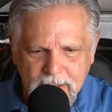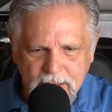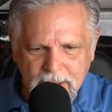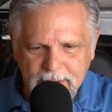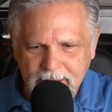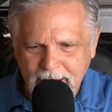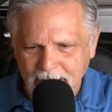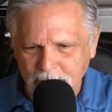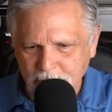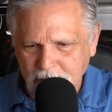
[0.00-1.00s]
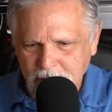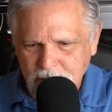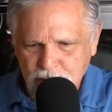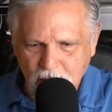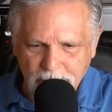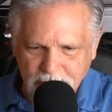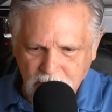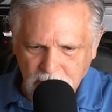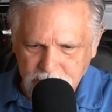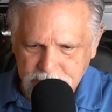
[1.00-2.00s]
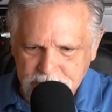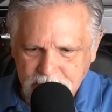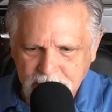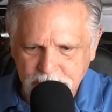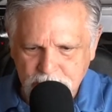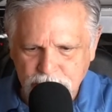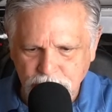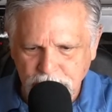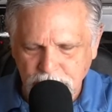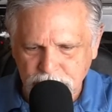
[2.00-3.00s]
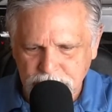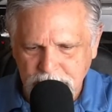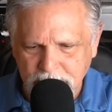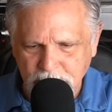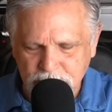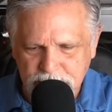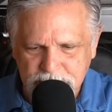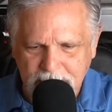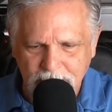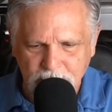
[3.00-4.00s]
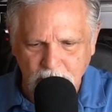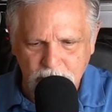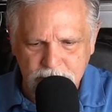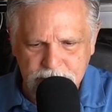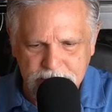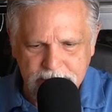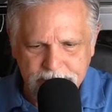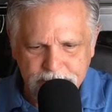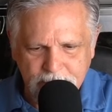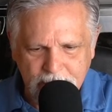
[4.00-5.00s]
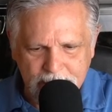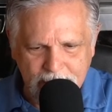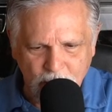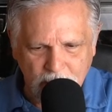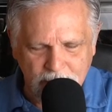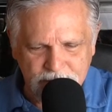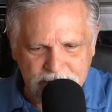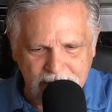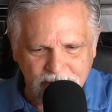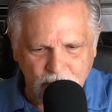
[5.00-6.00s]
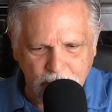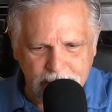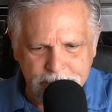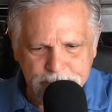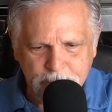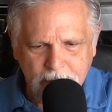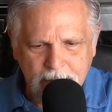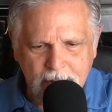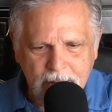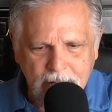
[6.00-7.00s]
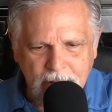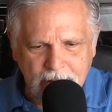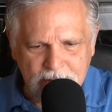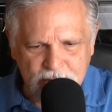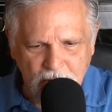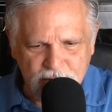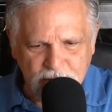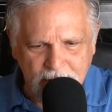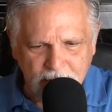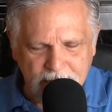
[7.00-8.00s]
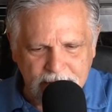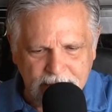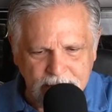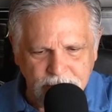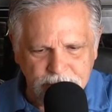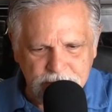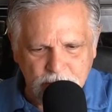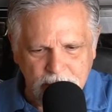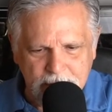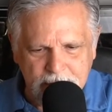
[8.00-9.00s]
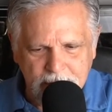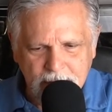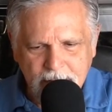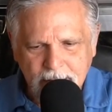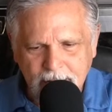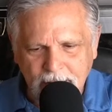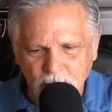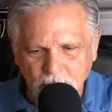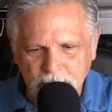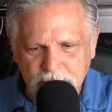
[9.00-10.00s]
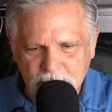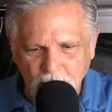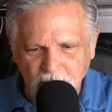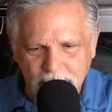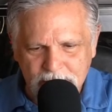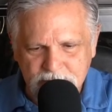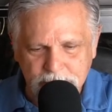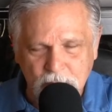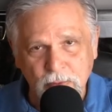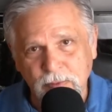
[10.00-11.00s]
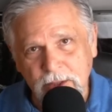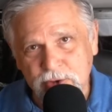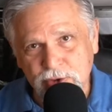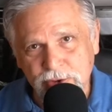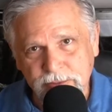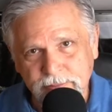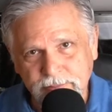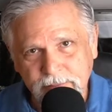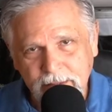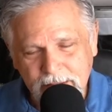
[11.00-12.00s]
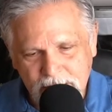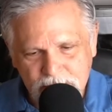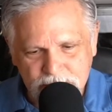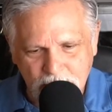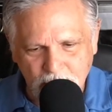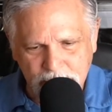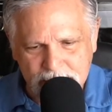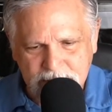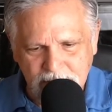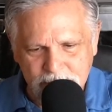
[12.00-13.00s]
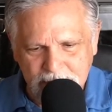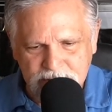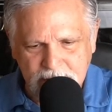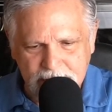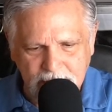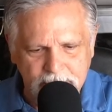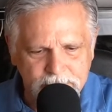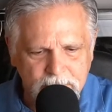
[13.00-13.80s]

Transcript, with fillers: Cunningham Tropicals. Be sure to use those discount codes that we've set up for you. Uh, Josh and I are getting together this week, and we're going to talk about some new fish. So that's going to be exciting.